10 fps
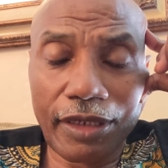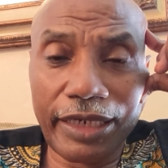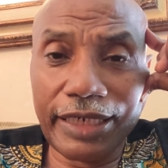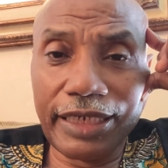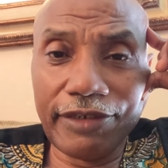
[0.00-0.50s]

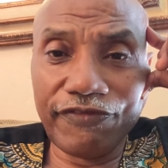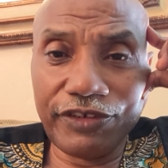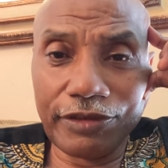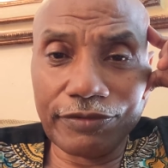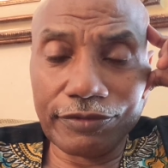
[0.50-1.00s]
And I have
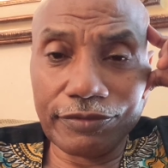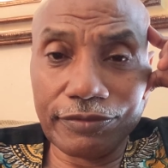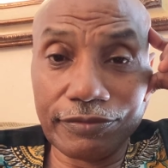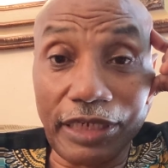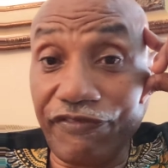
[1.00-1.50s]
felt
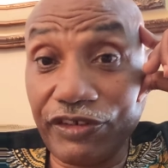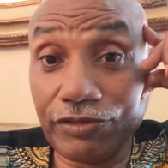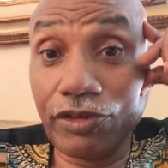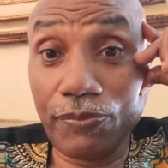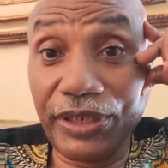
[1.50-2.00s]
I
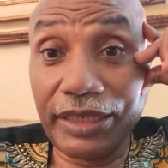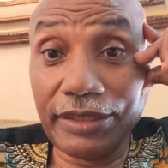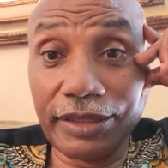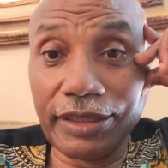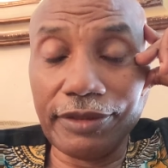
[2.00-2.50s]
felt no
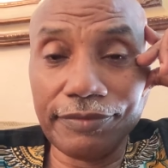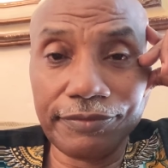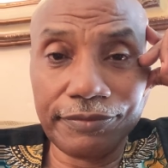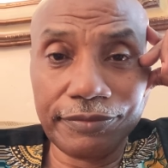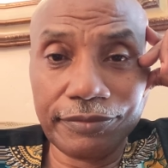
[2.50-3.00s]
pain then.
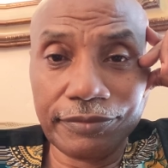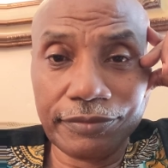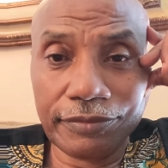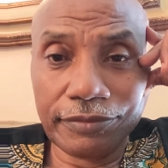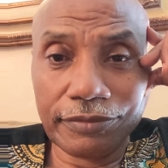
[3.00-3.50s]

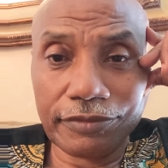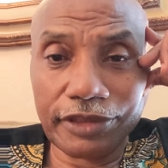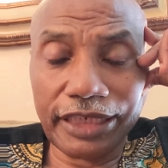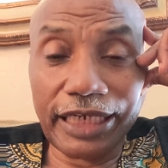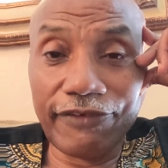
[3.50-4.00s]

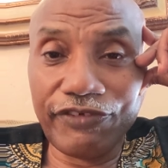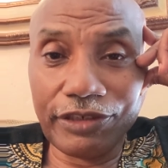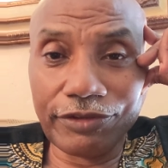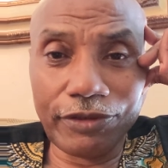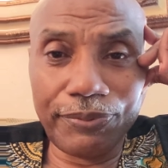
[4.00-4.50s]
And I have
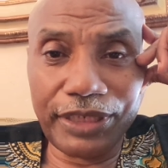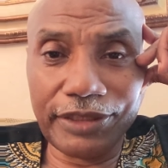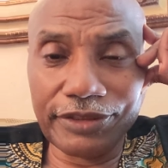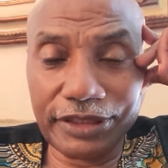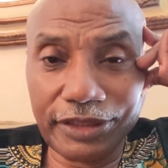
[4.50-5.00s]
felt no
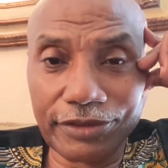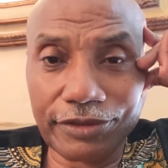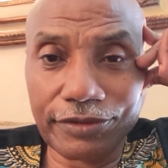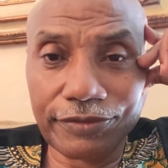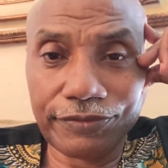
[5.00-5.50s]
pain since.